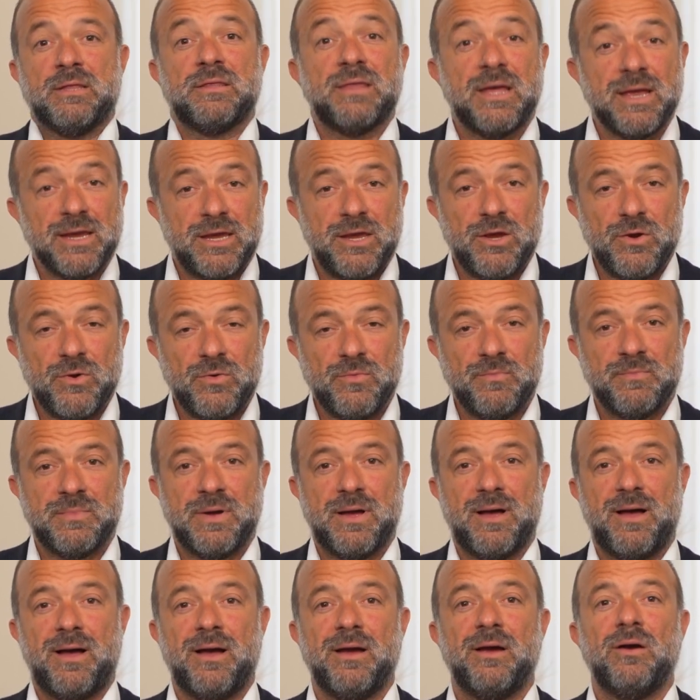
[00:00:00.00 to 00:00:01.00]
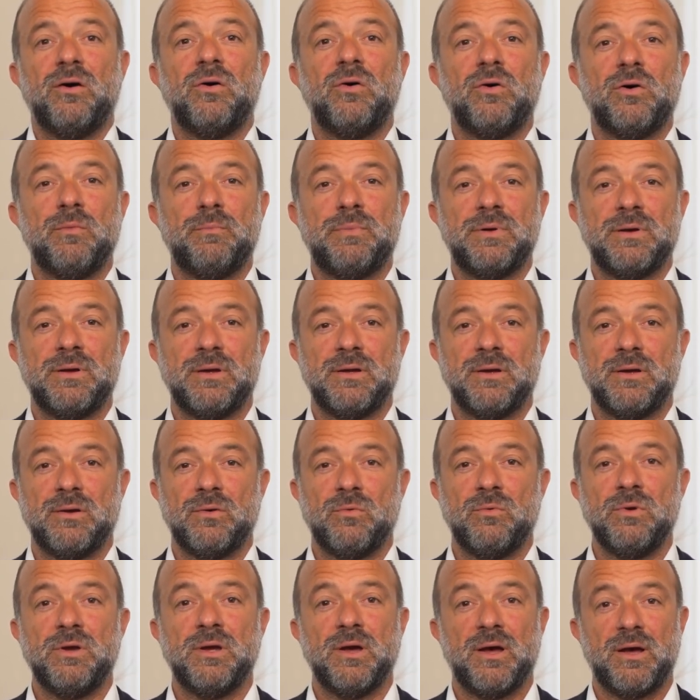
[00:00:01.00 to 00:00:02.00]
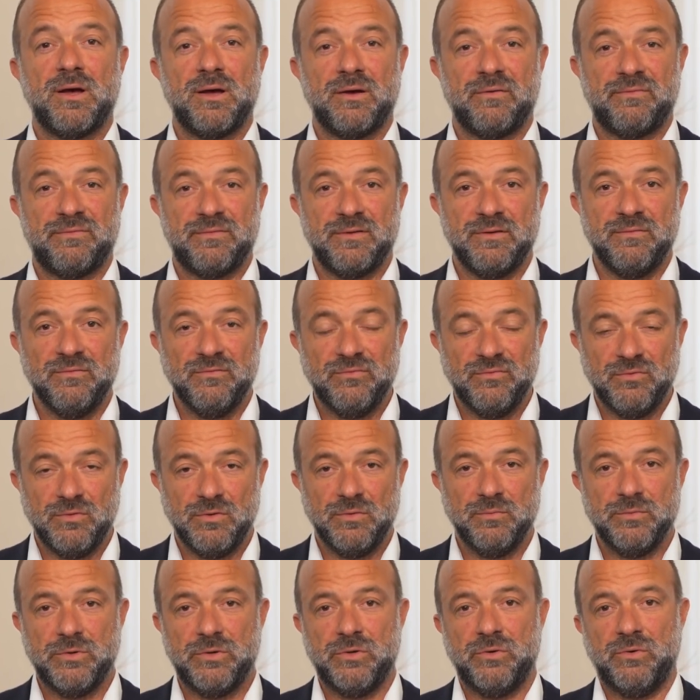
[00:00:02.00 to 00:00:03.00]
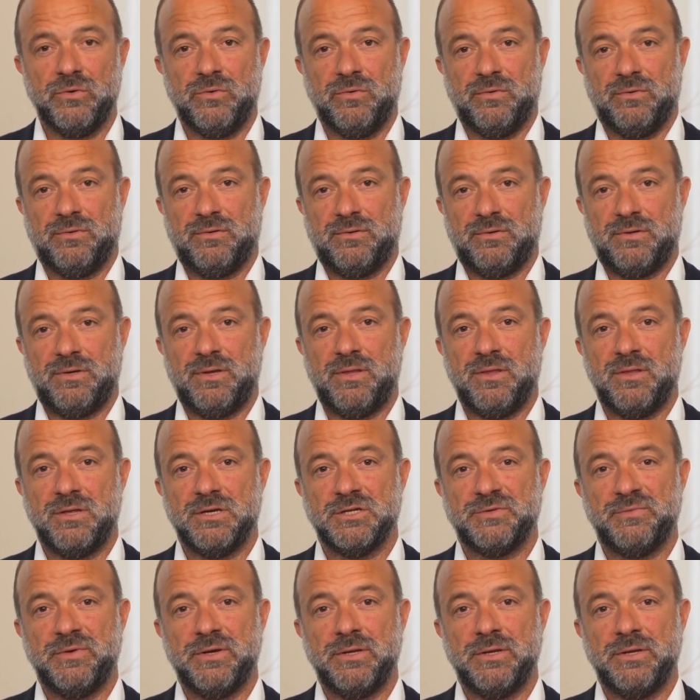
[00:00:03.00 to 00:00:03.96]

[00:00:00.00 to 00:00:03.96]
Thank you. I hope we have informed you in this